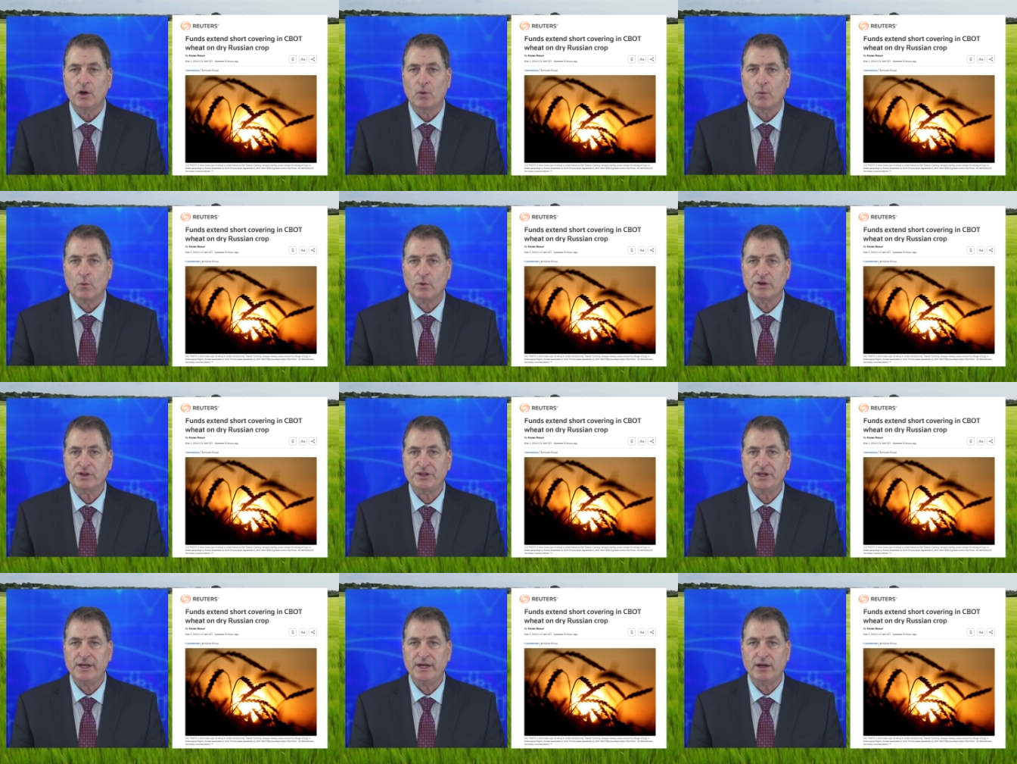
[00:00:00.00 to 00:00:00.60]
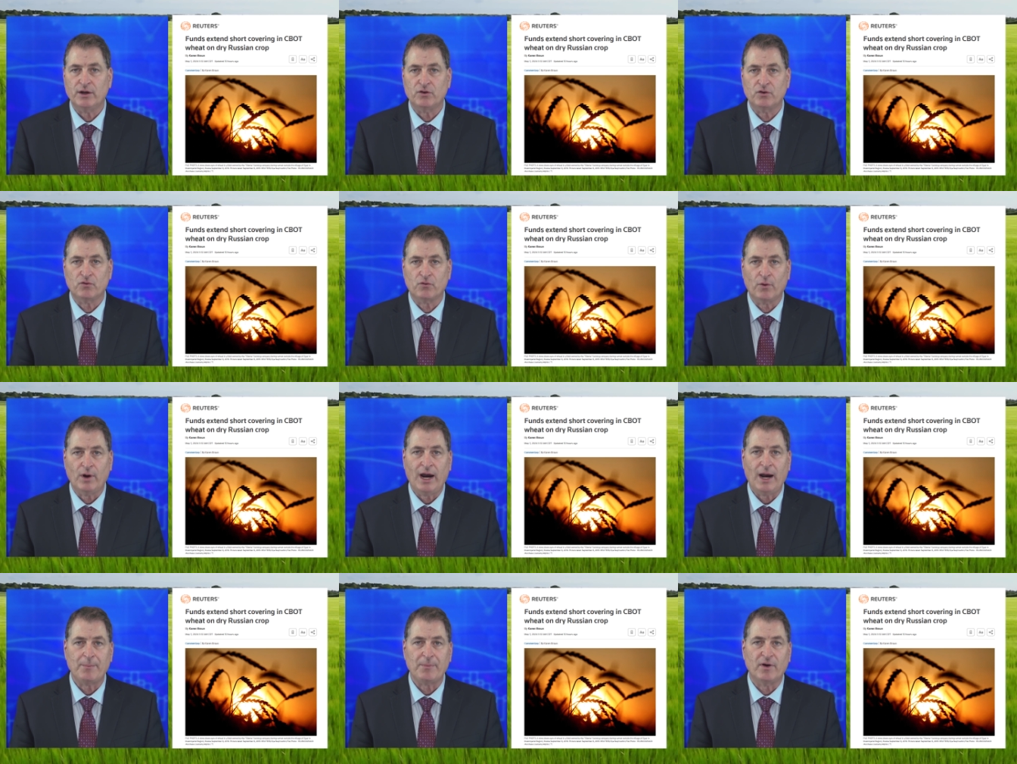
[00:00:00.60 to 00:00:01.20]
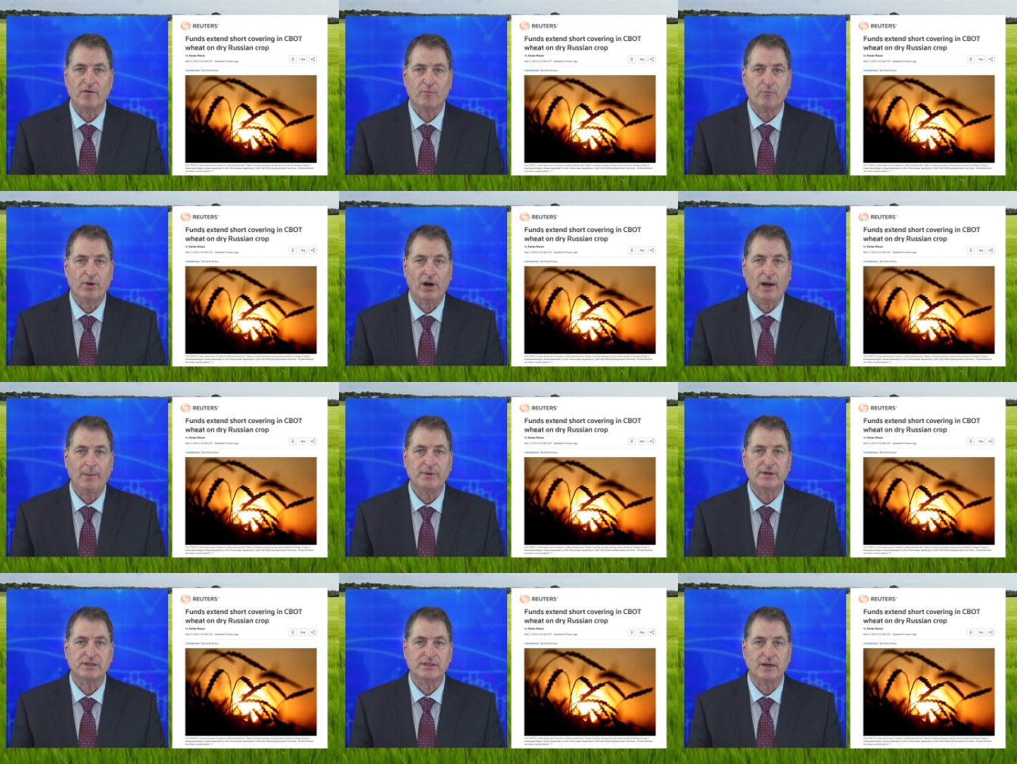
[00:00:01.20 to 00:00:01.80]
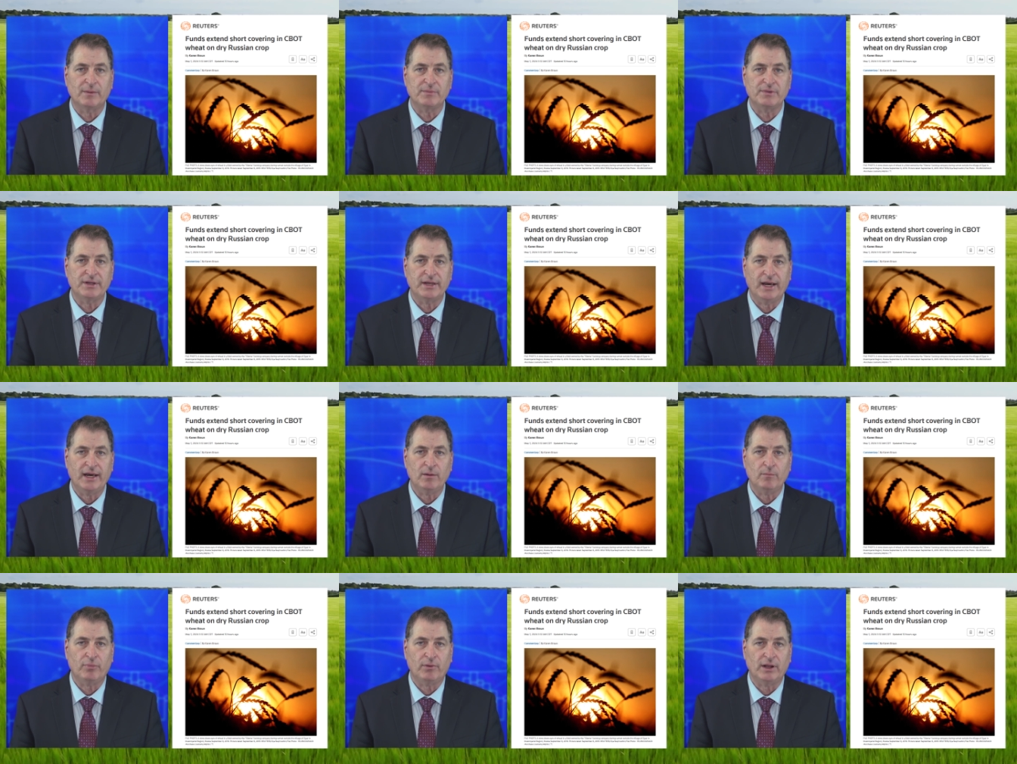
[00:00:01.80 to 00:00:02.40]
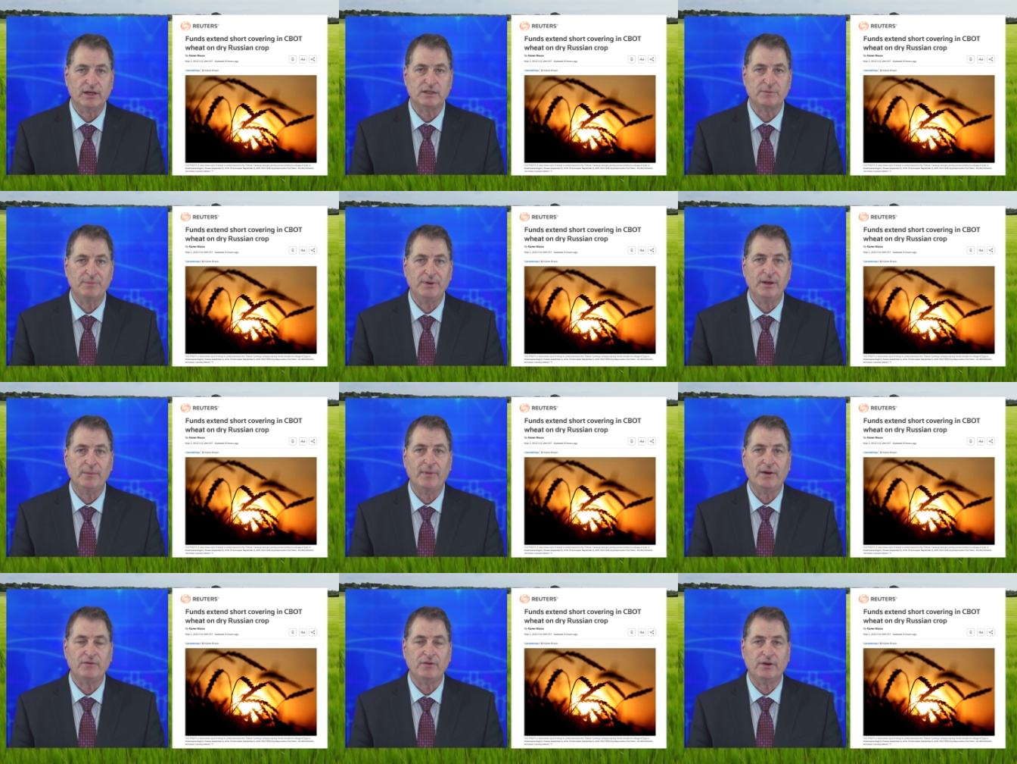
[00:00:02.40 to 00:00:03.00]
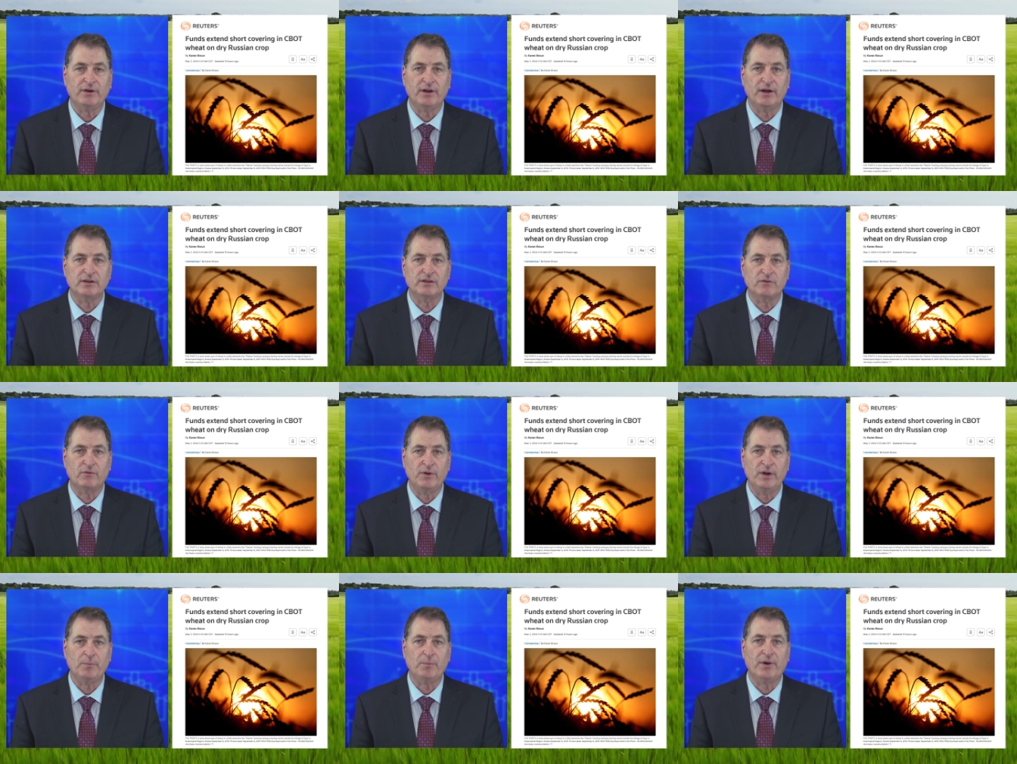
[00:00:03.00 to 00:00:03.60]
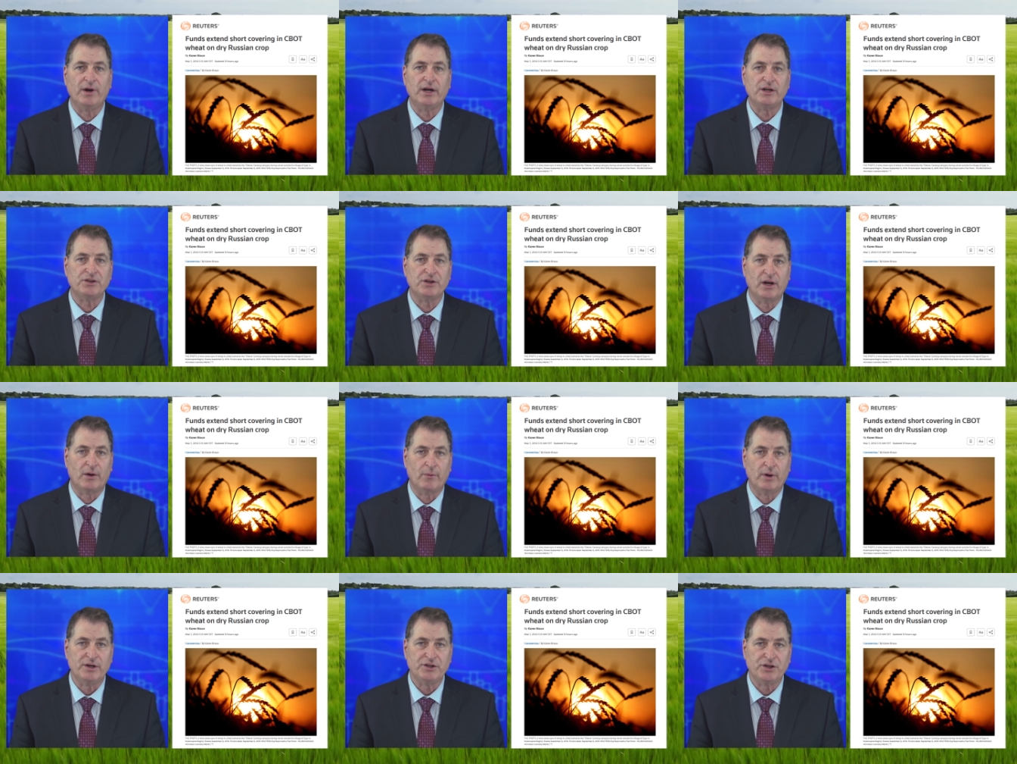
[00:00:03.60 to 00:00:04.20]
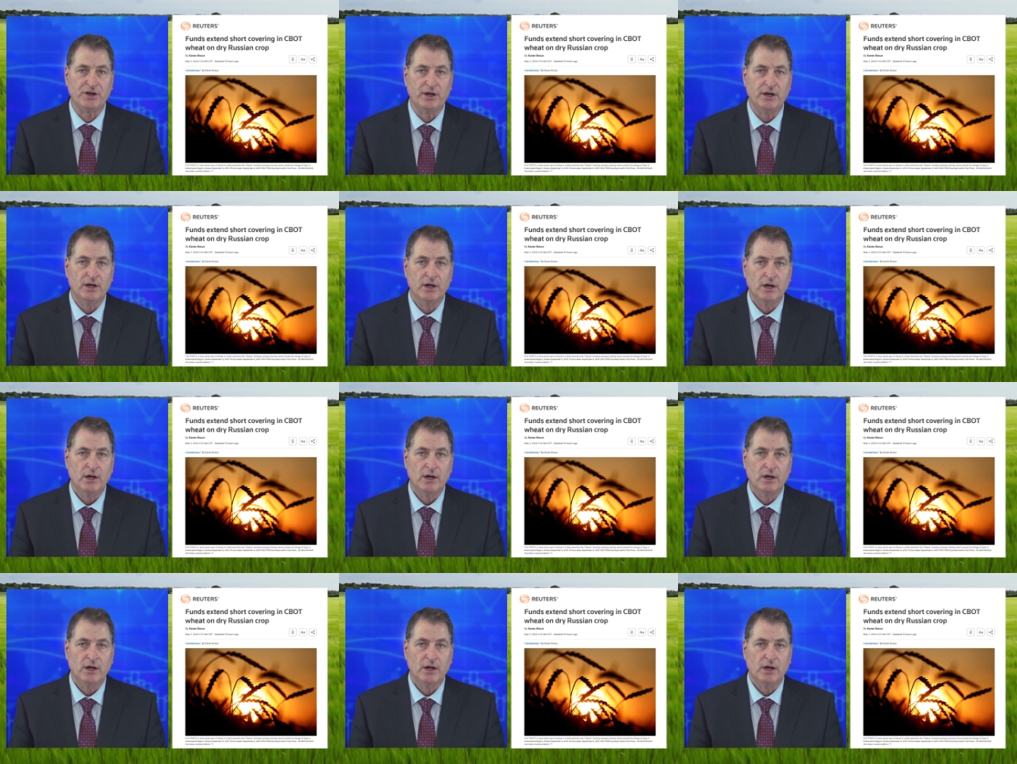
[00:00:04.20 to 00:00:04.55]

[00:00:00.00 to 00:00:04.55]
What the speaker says: we're seeing a drop of probably some 10 plus million metric tons of wheat production out of Russia,